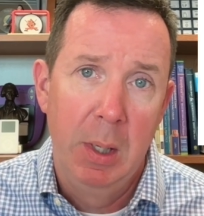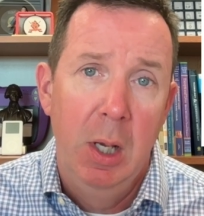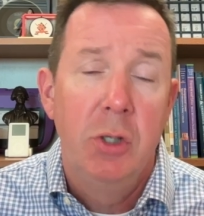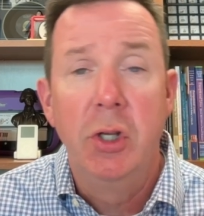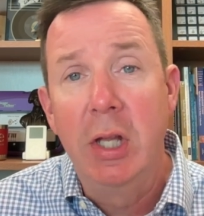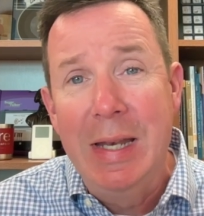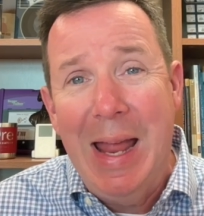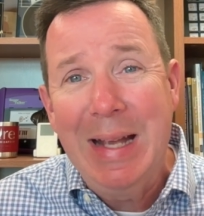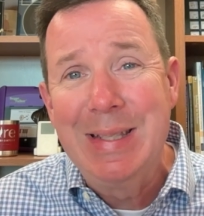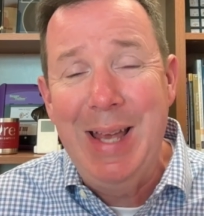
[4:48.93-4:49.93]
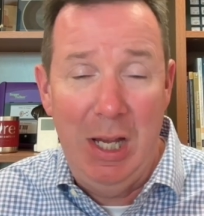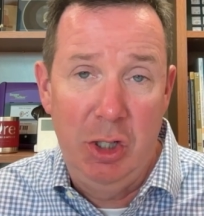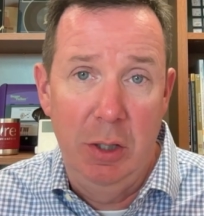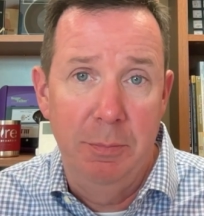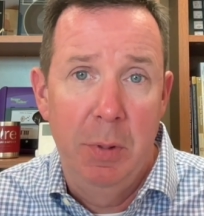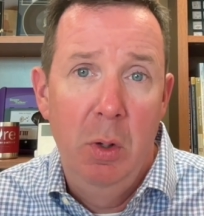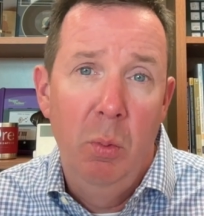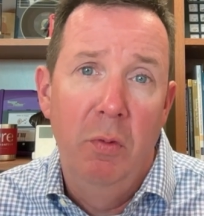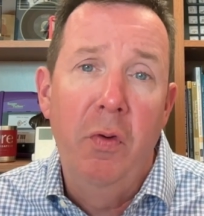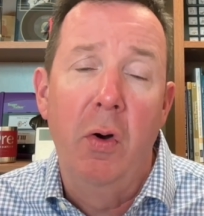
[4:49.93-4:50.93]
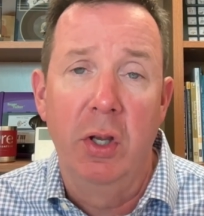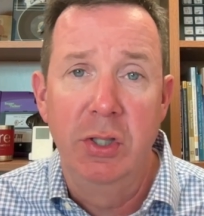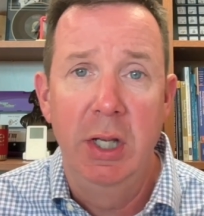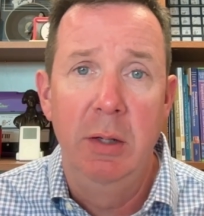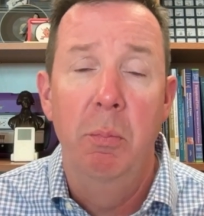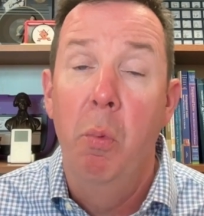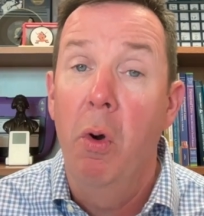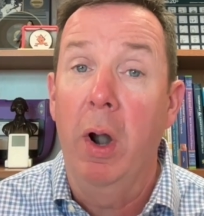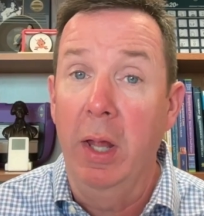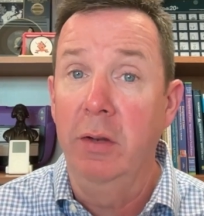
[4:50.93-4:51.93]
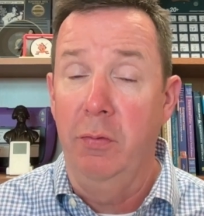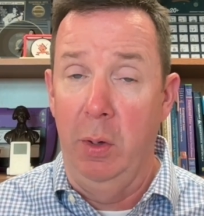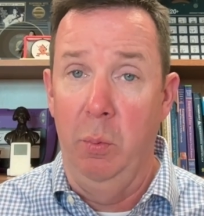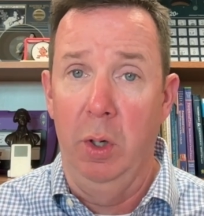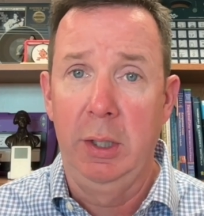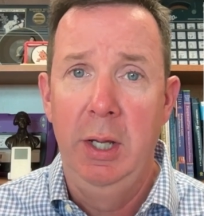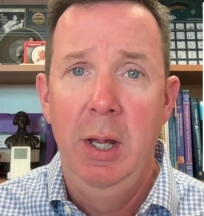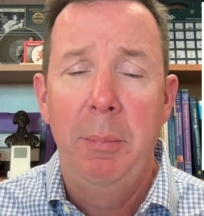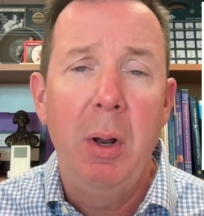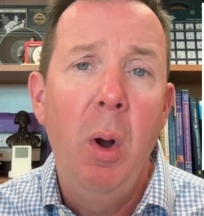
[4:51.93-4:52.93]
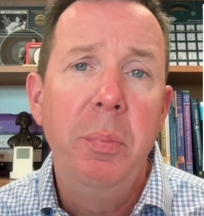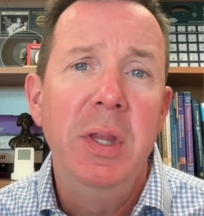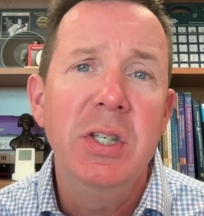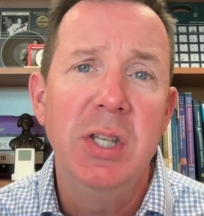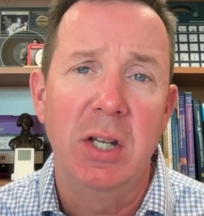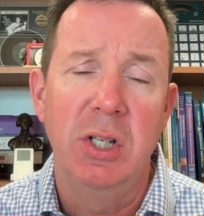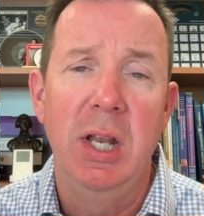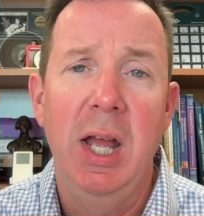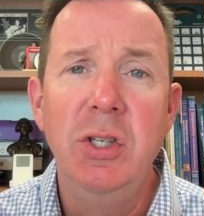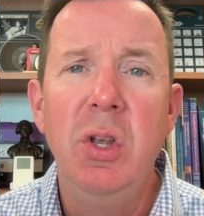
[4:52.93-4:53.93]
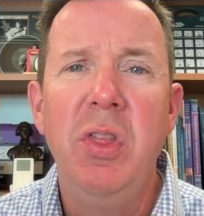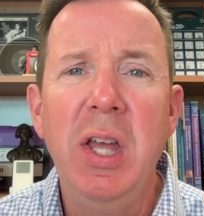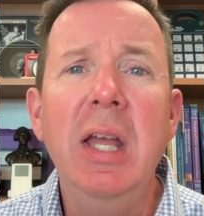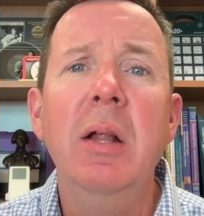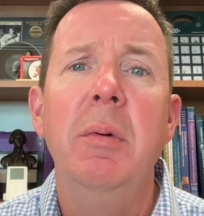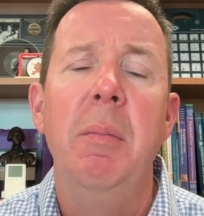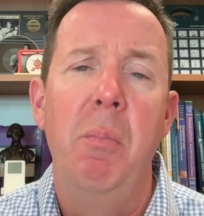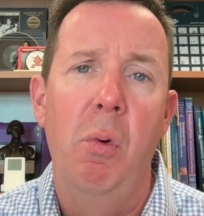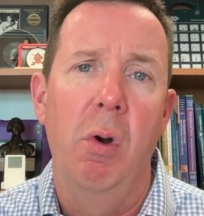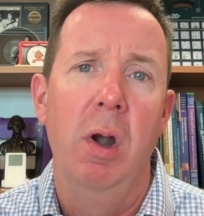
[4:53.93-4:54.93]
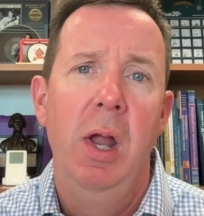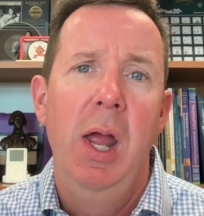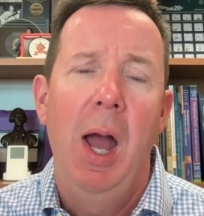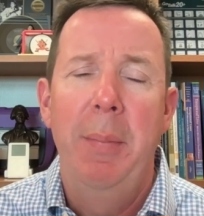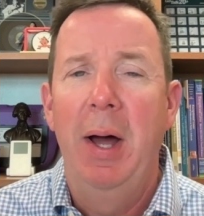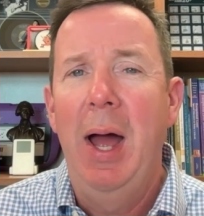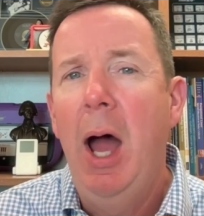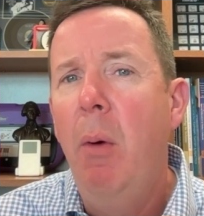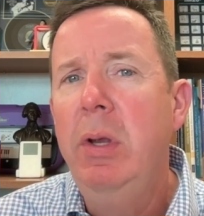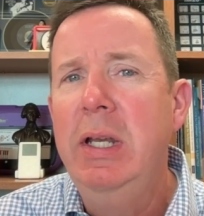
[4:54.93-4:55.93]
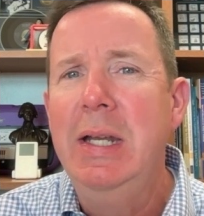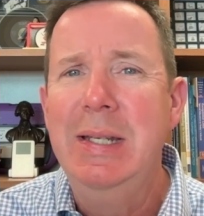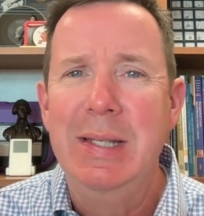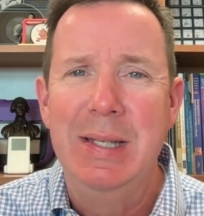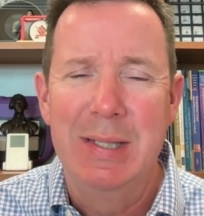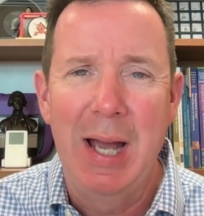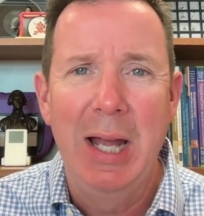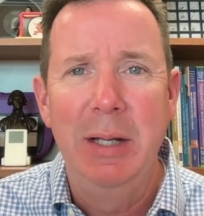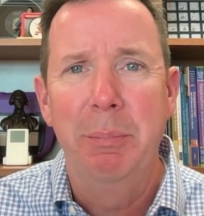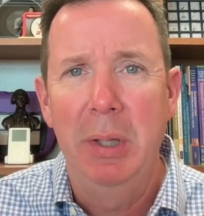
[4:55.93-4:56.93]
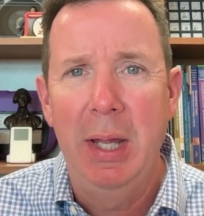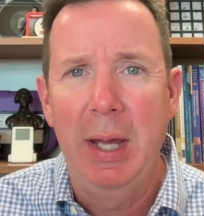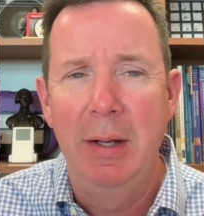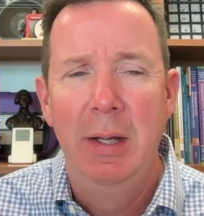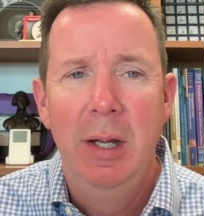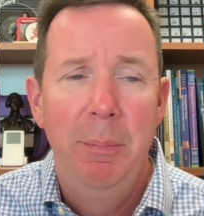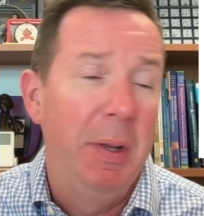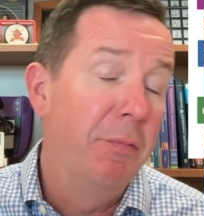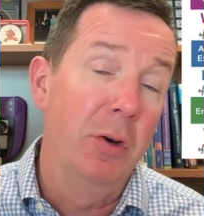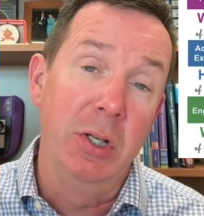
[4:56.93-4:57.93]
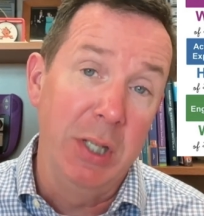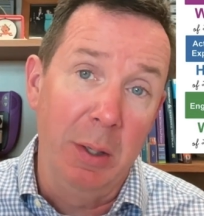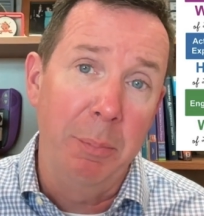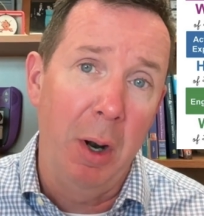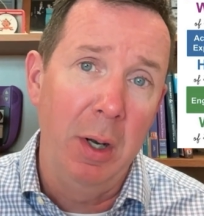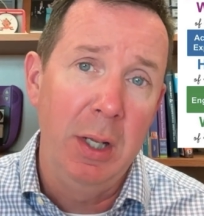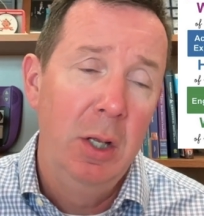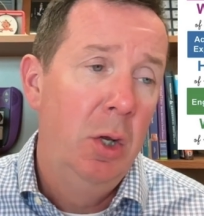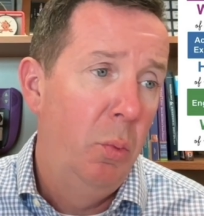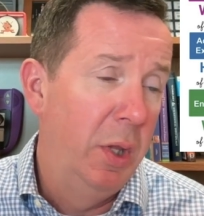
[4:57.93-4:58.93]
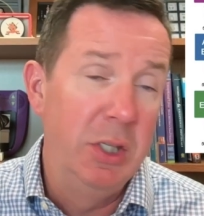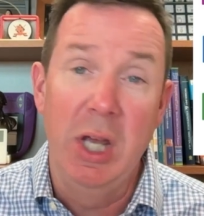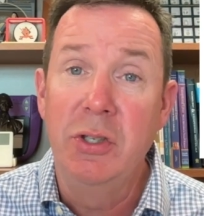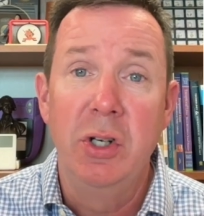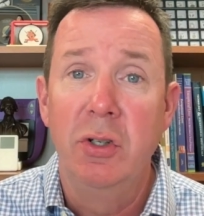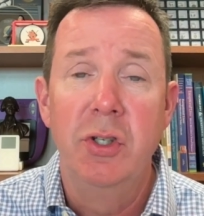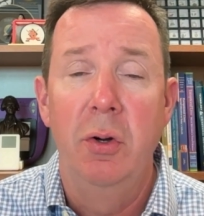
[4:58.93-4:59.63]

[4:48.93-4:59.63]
So the next session will focus in more on the framework, but I hope this session has you thinking a little bit more about how we need to design and plan, be it for a dinner party with a dozen or so